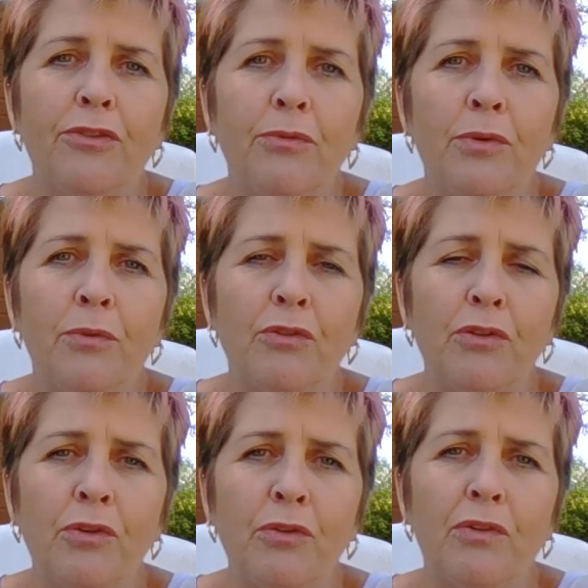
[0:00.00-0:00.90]
through
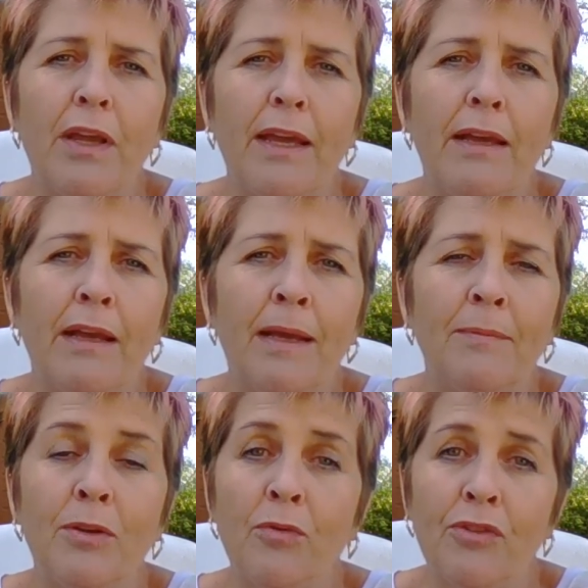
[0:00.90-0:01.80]
to
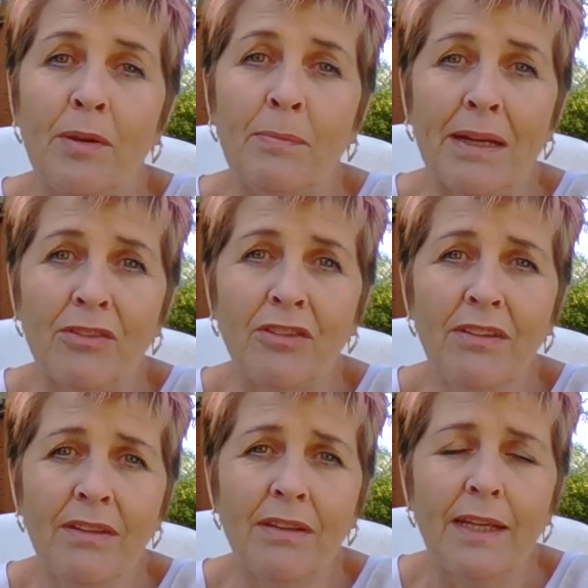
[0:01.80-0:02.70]
using a pattern